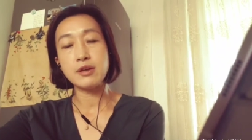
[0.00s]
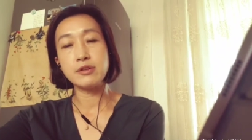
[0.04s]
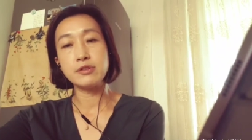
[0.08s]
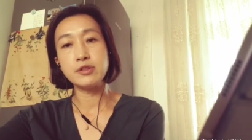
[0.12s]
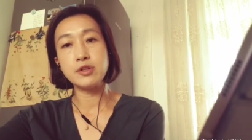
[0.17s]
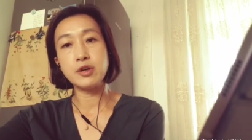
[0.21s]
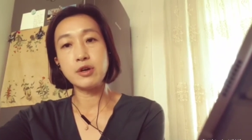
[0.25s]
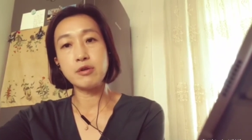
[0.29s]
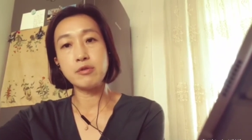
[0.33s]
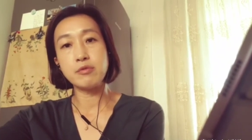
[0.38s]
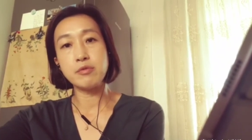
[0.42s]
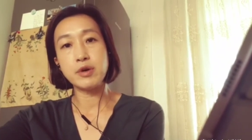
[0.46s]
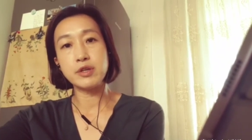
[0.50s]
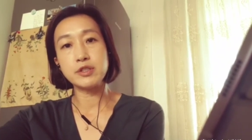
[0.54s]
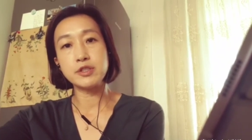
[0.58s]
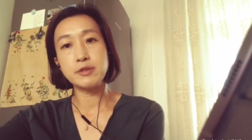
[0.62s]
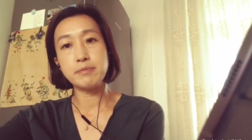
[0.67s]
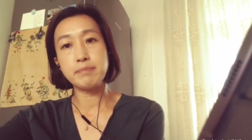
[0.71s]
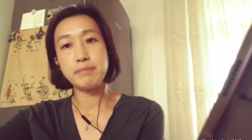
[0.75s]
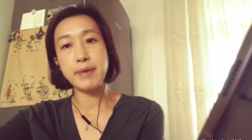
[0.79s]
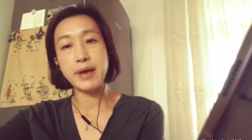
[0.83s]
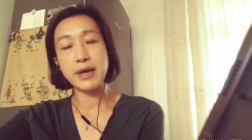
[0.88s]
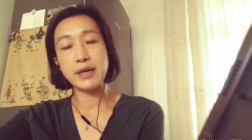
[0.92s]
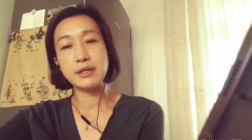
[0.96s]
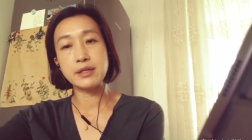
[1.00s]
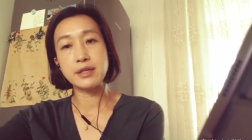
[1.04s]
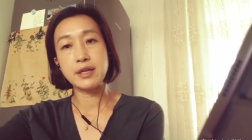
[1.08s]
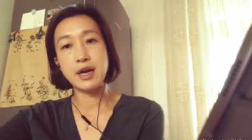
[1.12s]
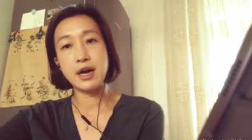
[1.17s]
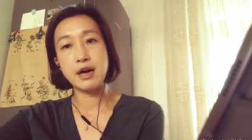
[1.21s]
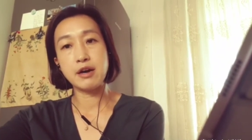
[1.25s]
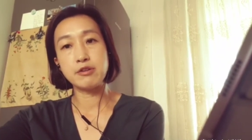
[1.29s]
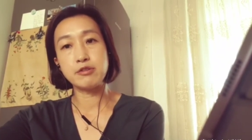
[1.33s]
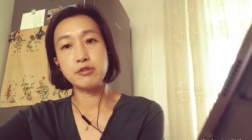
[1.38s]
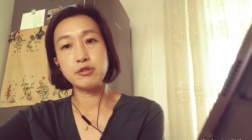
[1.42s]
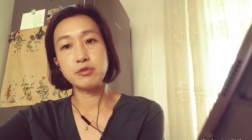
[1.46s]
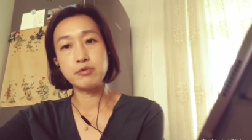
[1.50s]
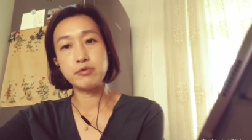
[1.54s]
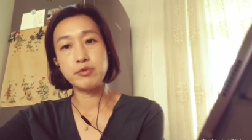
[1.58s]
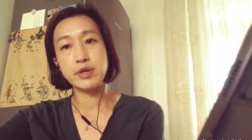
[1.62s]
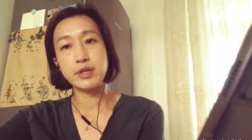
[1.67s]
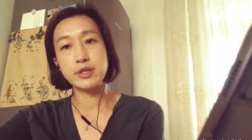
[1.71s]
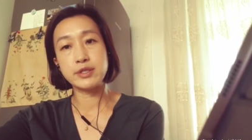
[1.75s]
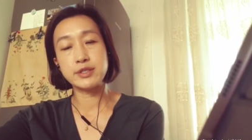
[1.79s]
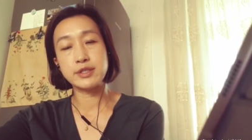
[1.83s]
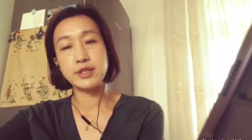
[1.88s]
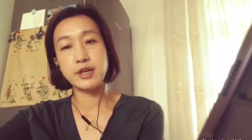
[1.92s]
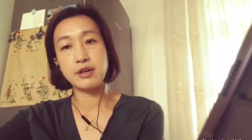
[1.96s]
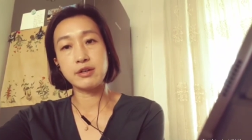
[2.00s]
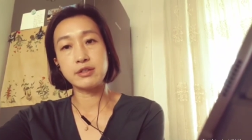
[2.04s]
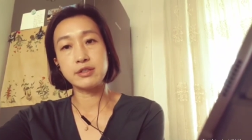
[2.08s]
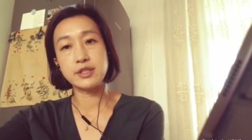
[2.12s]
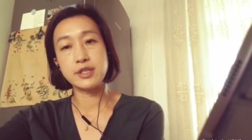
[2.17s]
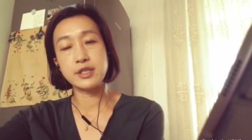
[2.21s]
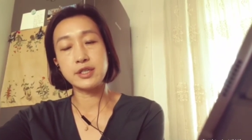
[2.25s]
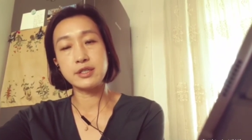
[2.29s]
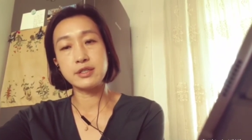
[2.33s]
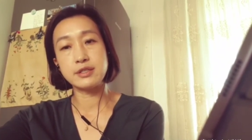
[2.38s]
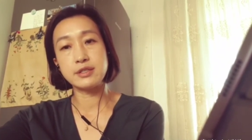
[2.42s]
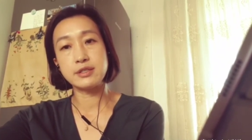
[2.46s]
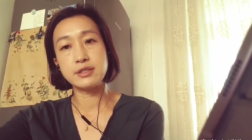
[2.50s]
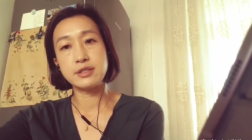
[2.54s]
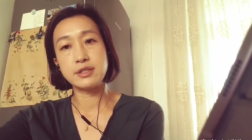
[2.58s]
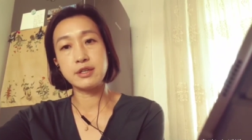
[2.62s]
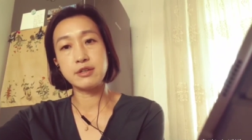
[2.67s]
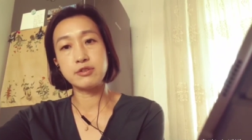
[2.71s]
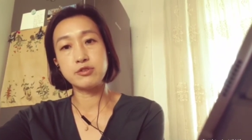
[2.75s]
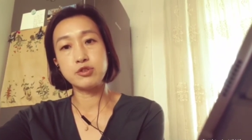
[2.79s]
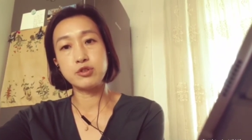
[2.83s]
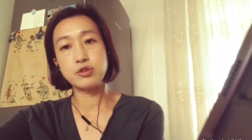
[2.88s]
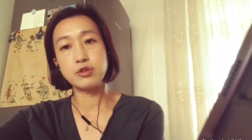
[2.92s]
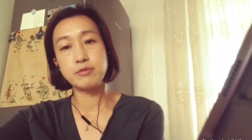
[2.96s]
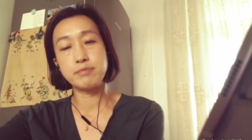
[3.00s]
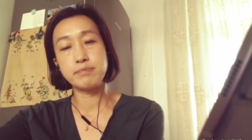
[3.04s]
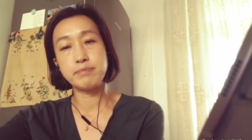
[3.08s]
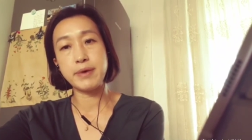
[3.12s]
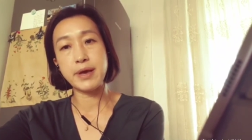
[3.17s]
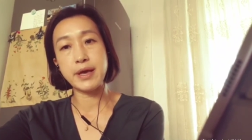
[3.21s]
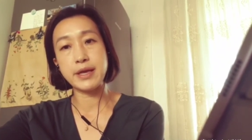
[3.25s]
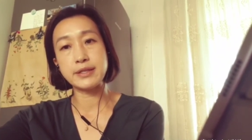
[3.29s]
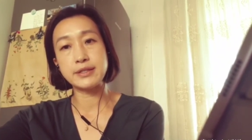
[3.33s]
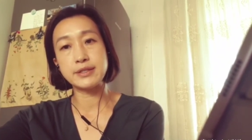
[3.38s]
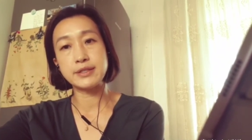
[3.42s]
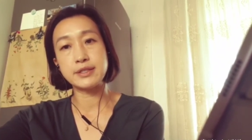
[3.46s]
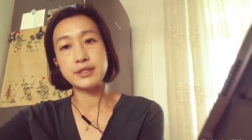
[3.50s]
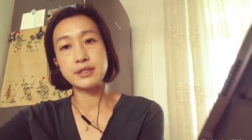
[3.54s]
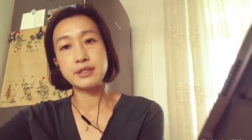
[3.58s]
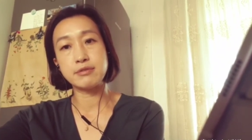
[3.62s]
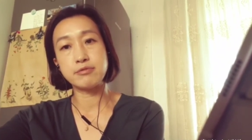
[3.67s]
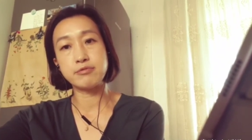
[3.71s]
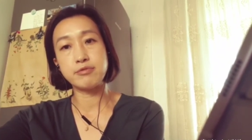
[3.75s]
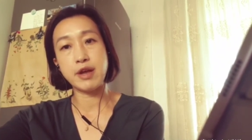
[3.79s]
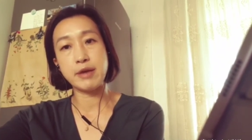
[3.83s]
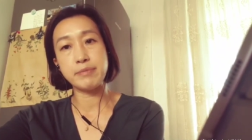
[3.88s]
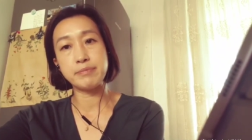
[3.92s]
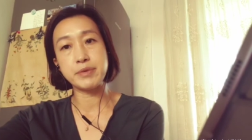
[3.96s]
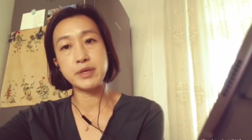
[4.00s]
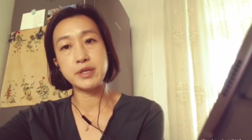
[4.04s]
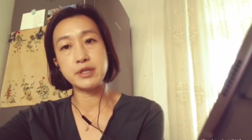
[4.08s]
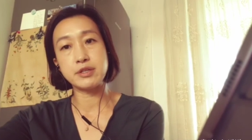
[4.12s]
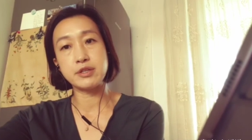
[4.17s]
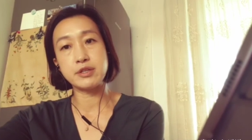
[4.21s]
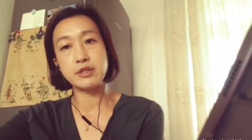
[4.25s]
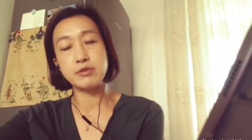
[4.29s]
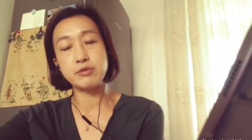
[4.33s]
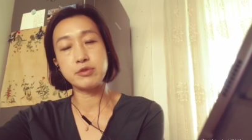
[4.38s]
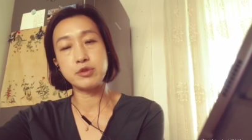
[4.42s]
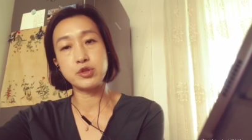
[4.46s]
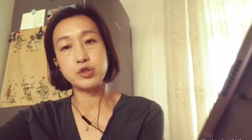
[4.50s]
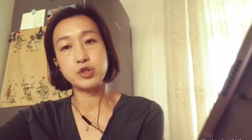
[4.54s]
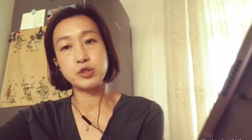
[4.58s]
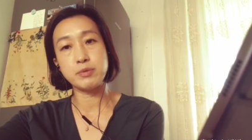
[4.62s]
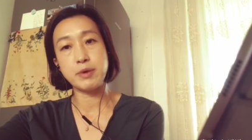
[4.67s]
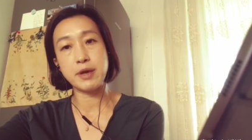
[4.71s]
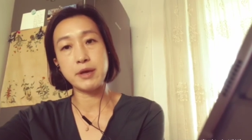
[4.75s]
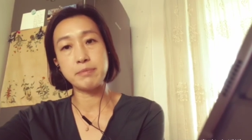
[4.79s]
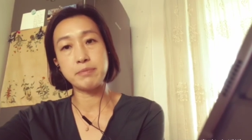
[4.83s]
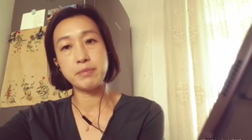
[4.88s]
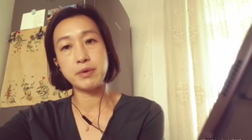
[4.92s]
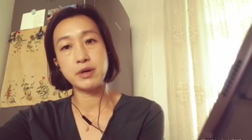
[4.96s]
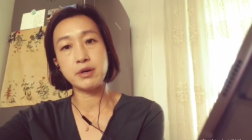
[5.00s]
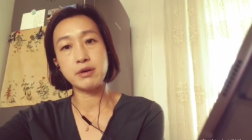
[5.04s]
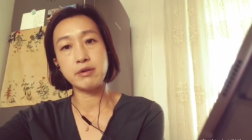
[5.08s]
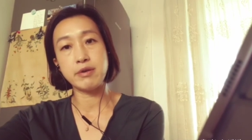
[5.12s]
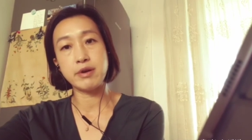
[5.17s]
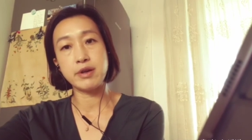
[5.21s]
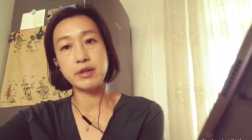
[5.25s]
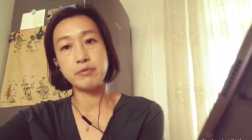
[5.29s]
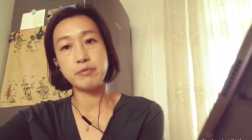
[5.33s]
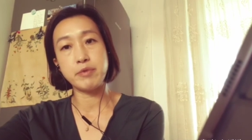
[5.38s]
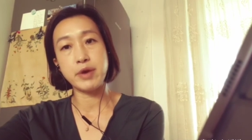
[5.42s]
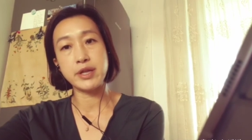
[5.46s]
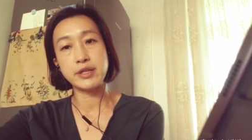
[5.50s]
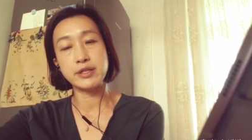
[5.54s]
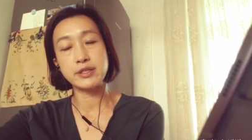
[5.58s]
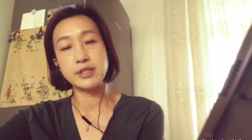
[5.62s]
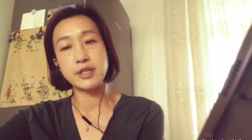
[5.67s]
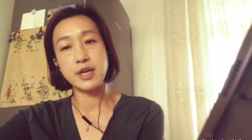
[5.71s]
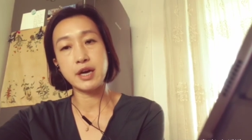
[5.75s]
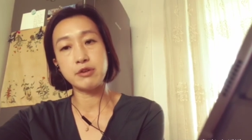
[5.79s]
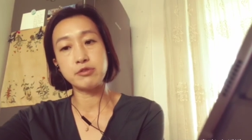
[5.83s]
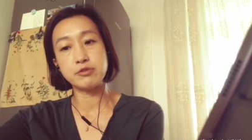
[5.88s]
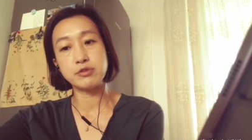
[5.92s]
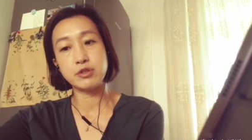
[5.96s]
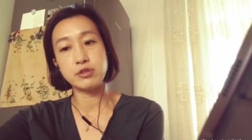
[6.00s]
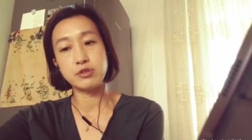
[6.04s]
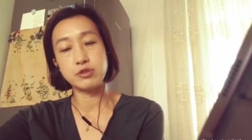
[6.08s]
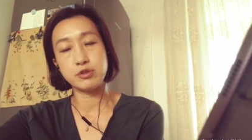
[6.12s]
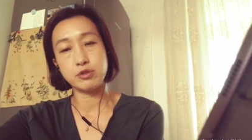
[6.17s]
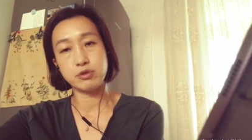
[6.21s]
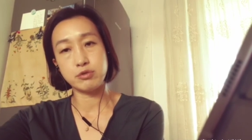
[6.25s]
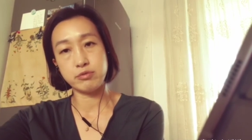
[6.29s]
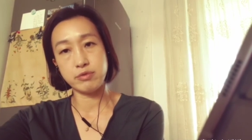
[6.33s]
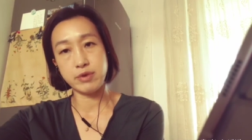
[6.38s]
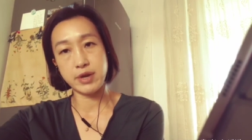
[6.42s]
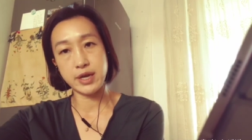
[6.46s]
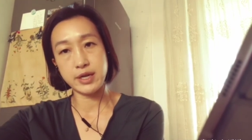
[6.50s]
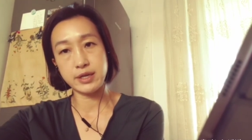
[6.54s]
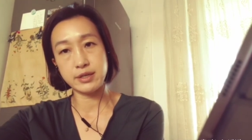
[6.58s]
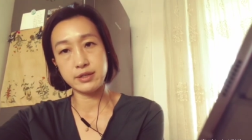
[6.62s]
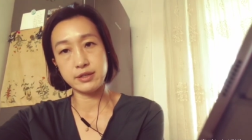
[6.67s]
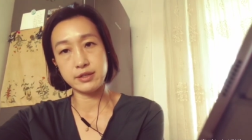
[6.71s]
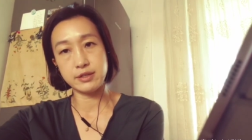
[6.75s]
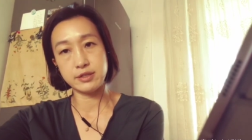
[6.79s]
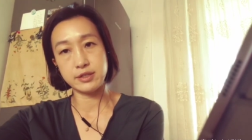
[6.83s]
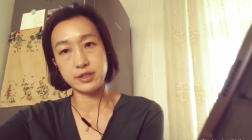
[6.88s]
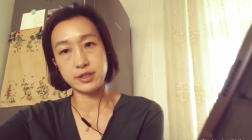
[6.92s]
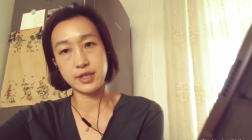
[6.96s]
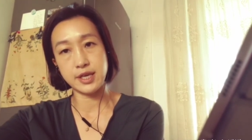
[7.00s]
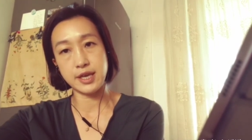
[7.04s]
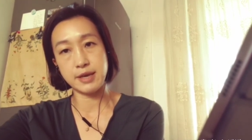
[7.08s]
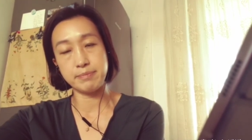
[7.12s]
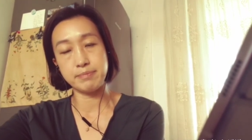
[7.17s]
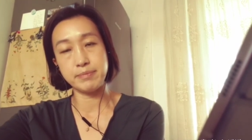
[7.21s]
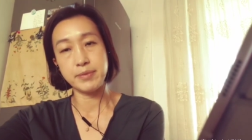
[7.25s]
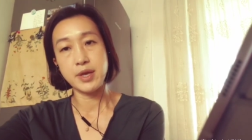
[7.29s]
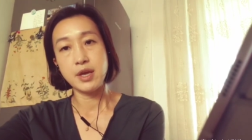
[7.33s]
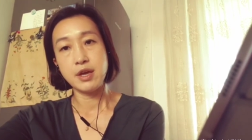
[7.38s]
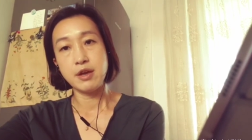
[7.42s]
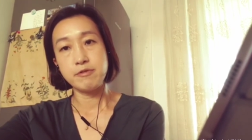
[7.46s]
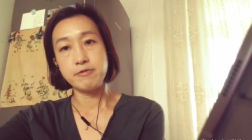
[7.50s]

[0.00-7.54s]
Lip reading: There was a bag now with sardines and 2 baits, wrapped it in newspaper, and went down the trail and skipped,